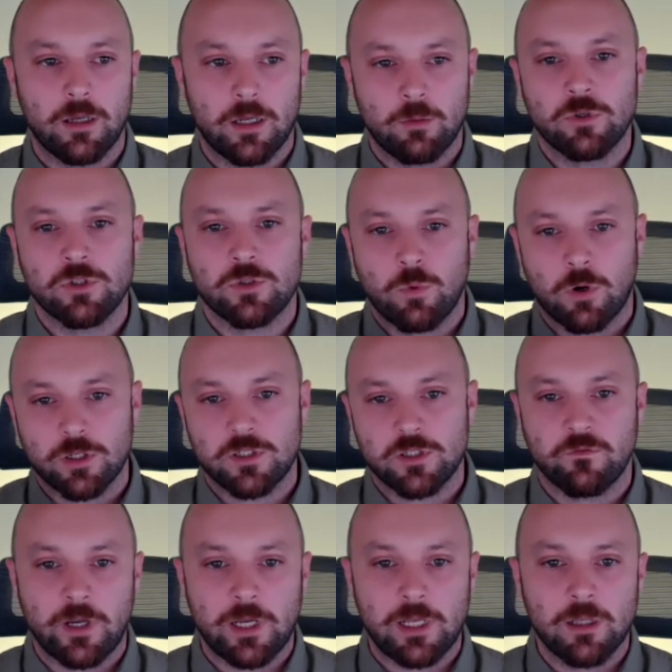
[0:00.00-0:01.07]
It was what's
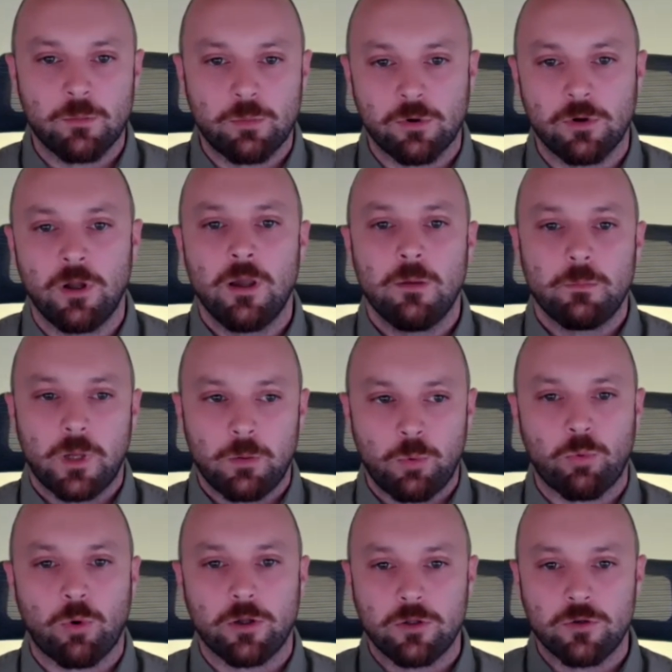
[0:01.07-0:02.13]
available, maybe
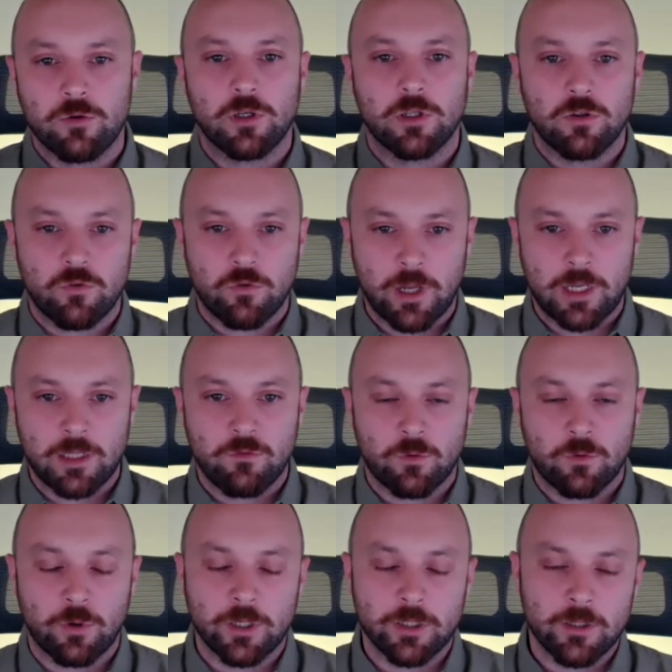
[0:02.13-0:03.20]
what you can trade
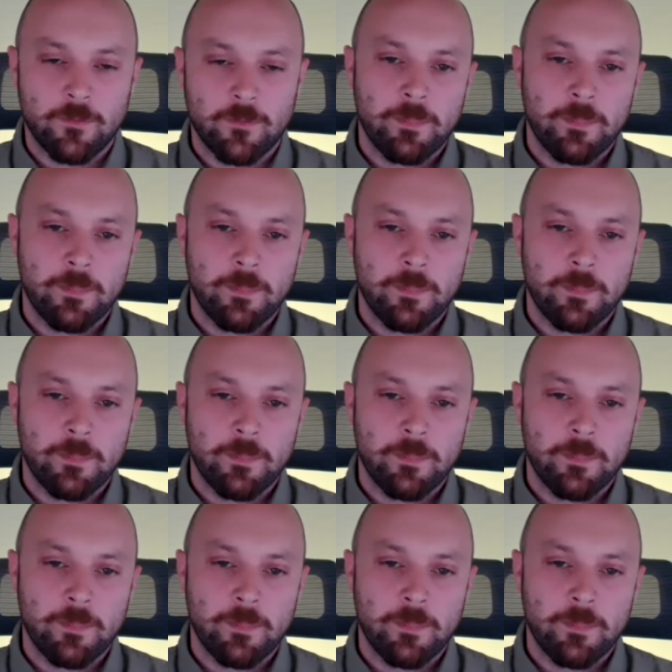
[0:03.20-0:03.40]
for it.